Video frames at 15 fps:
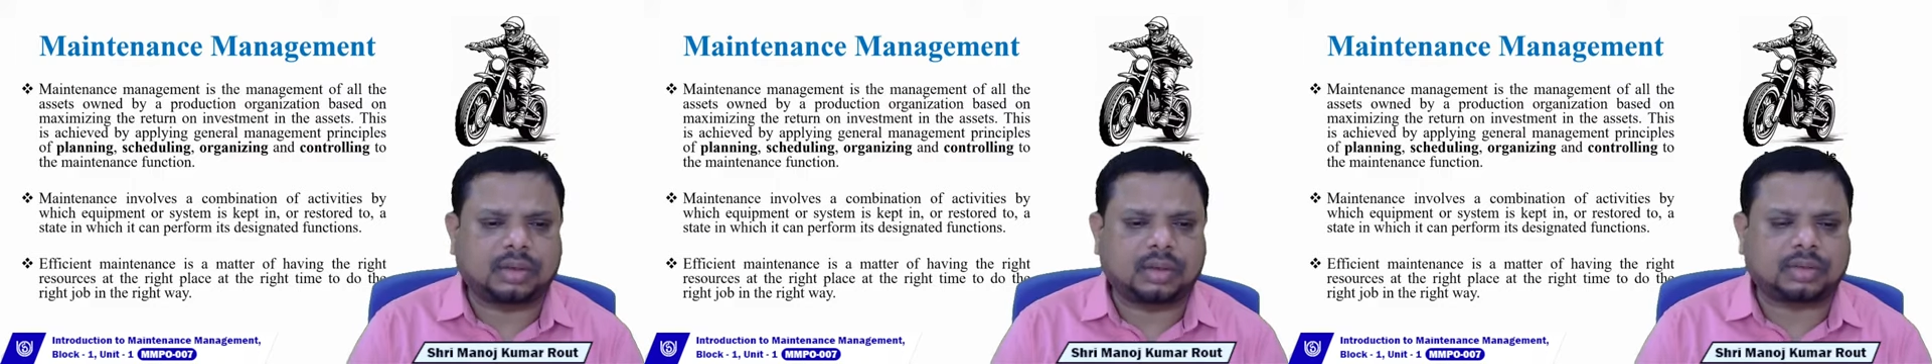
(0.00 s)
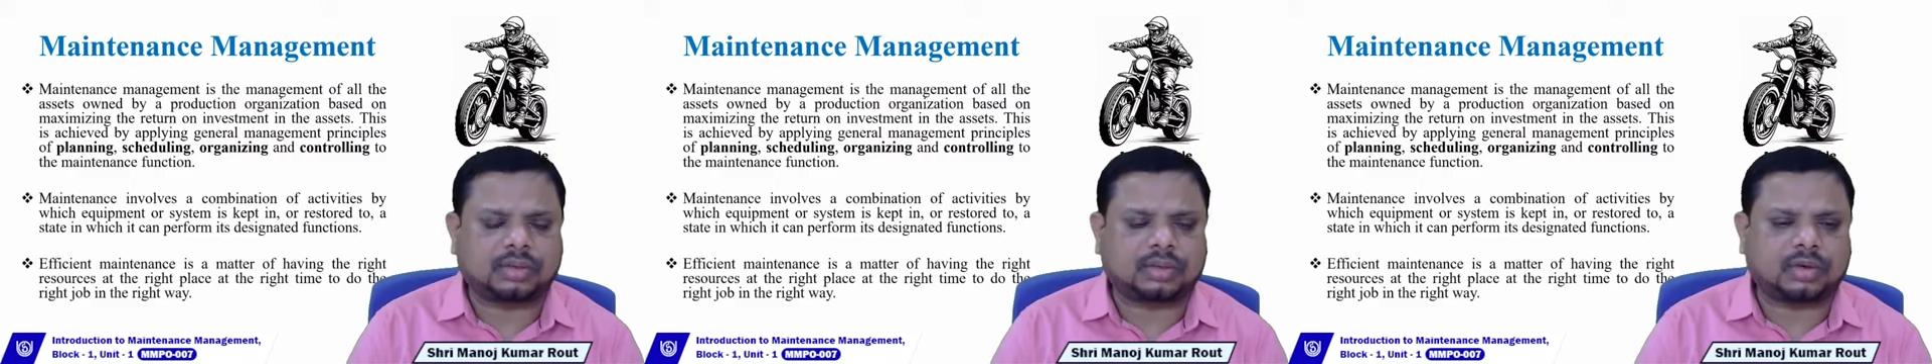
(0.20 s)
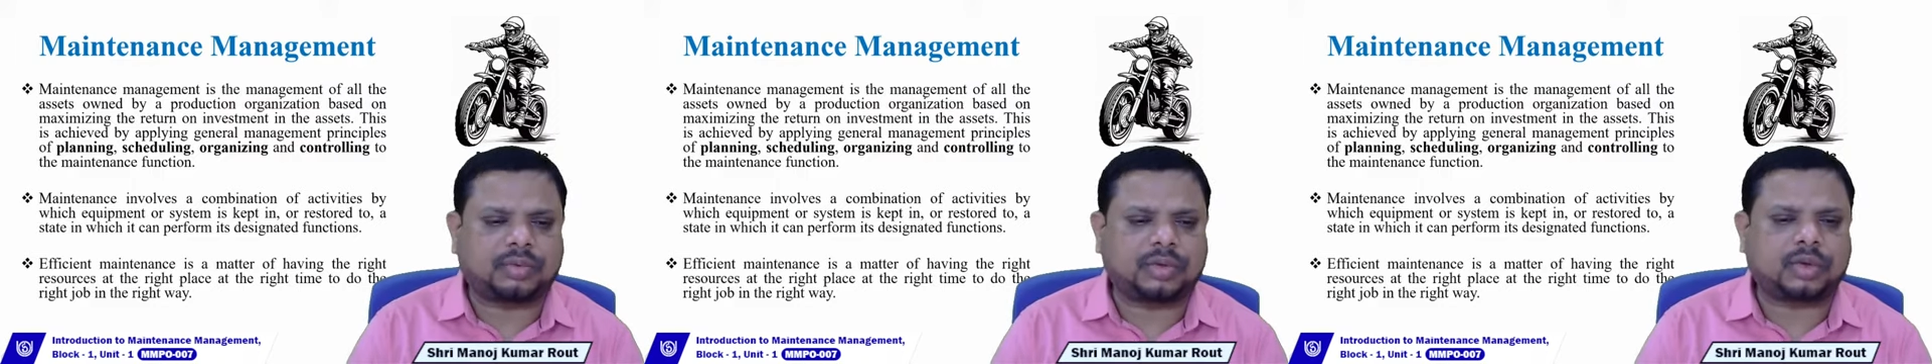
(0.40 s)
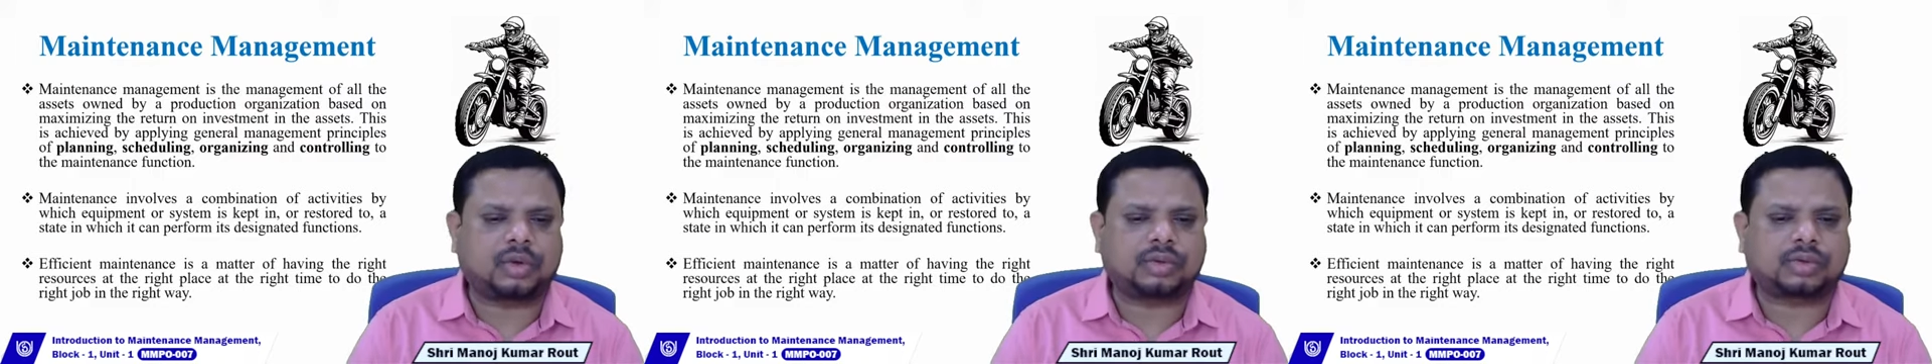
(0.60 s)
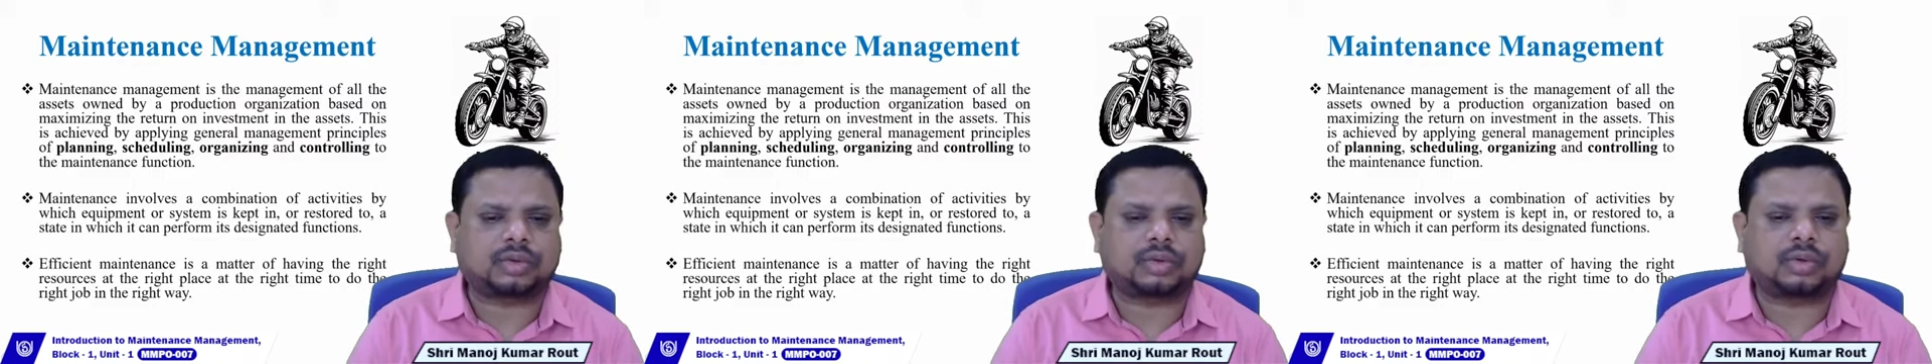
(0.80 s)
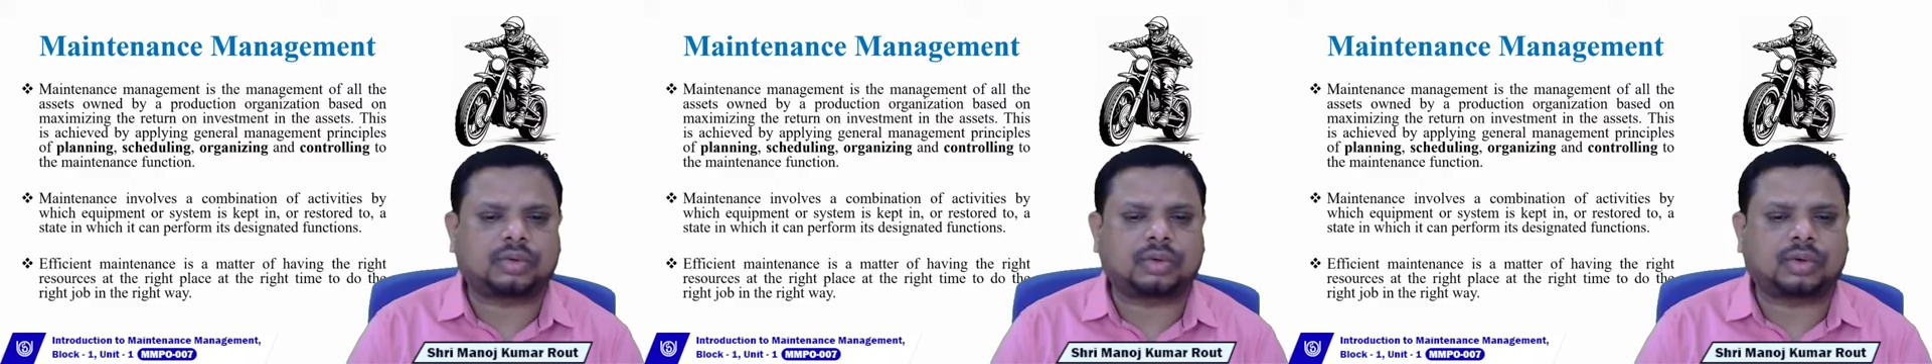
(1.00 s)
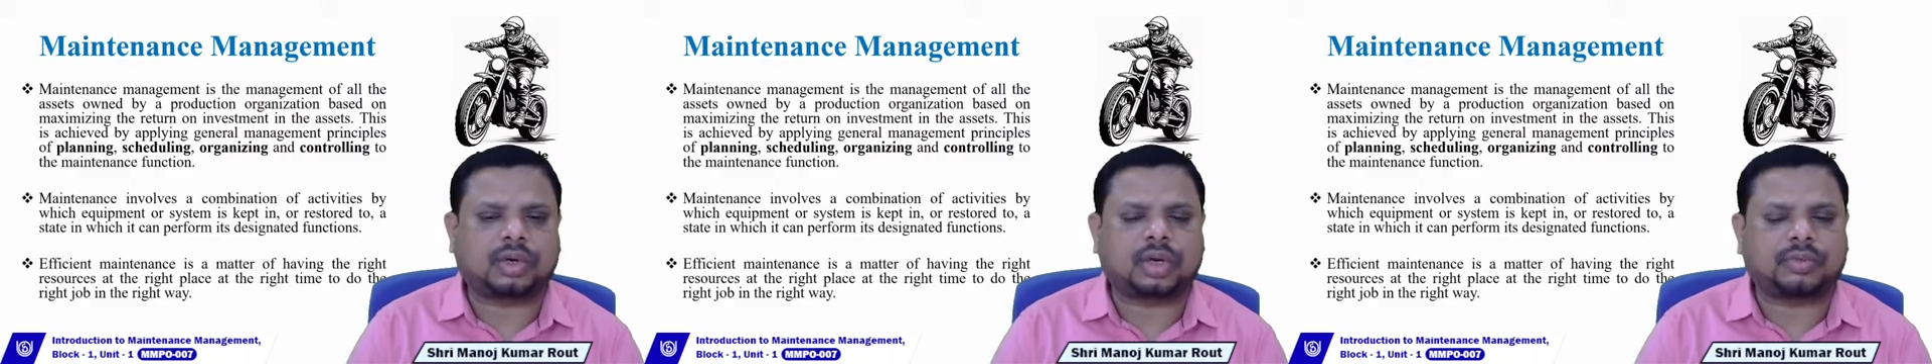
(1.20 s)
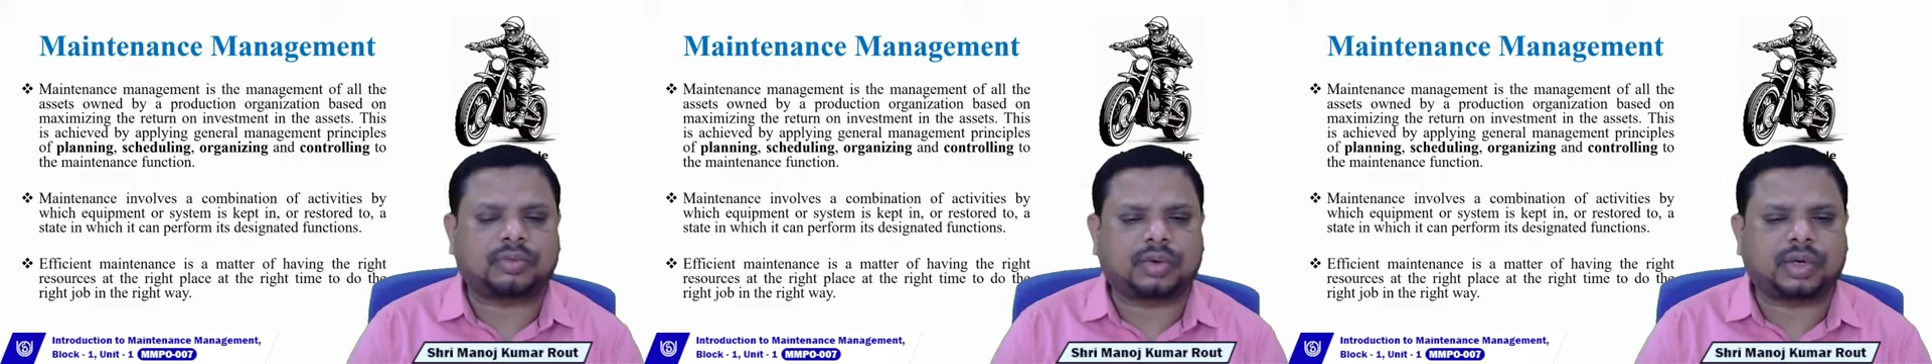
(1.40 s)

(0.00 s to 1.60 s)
So if you goes to or if you